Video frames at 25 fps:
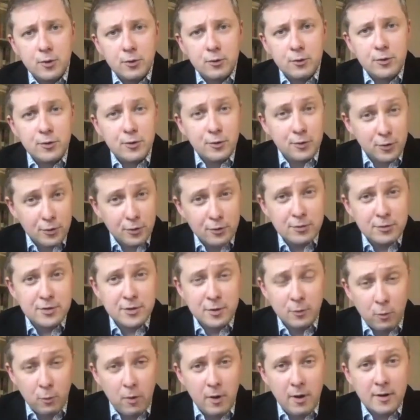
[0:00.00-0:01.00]
use
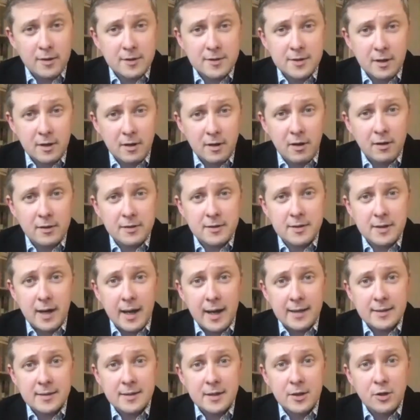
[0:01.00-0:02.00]
the words a lot
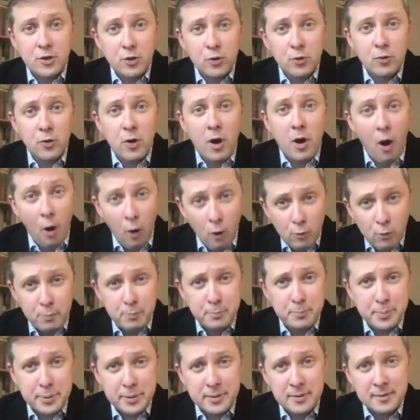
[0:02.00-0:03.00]
as you
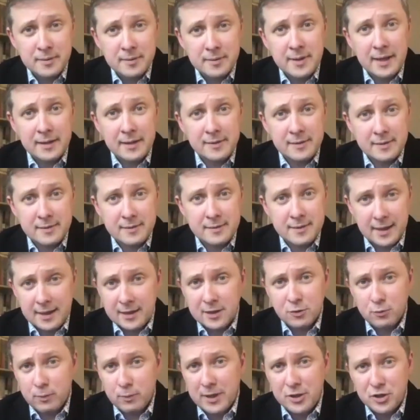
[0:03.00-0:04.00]
hope that
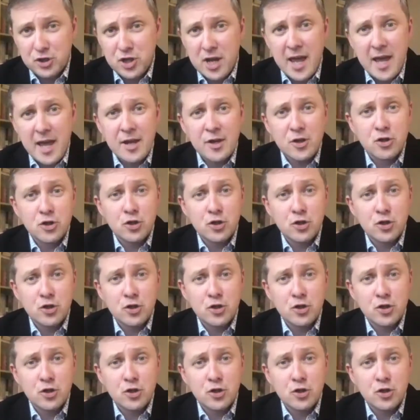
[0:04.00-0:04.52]
things will change.